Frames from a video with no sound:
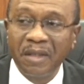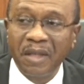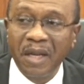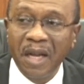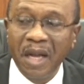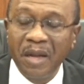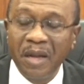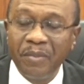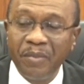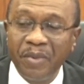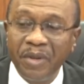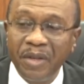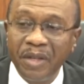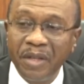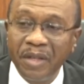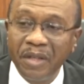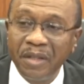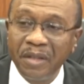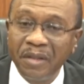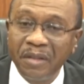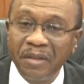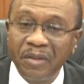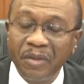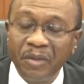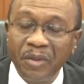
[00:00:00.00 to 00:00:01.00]
and
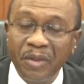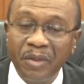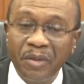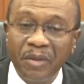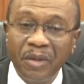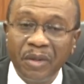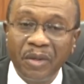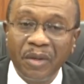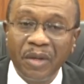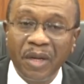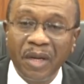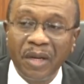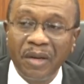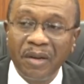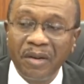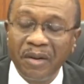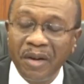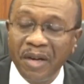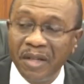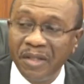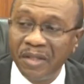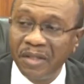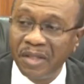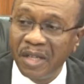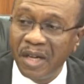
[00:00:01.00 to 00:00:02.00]
begin to
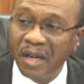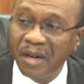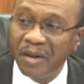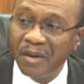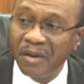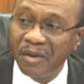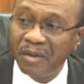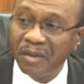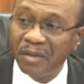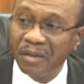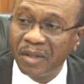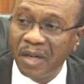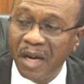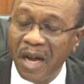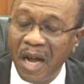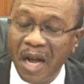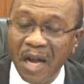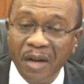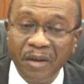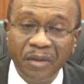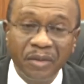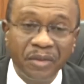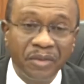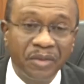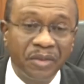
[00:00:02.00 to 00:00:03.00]
graze their own
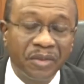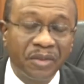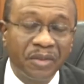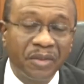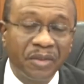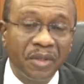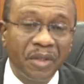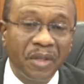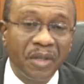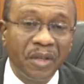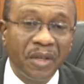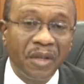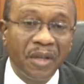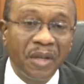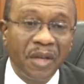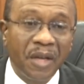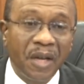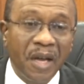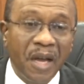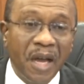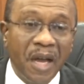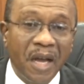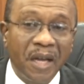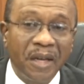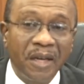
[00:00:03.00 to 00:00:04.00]
cows
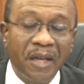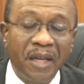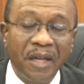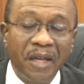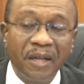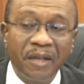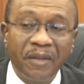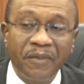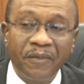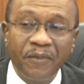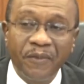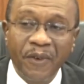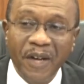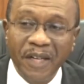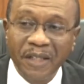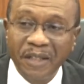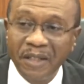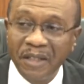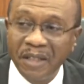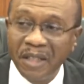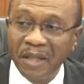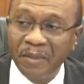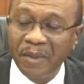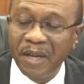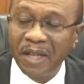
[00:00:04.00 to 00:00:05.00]
and then fatten
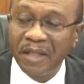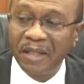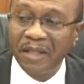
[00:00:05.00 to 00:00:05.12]
them and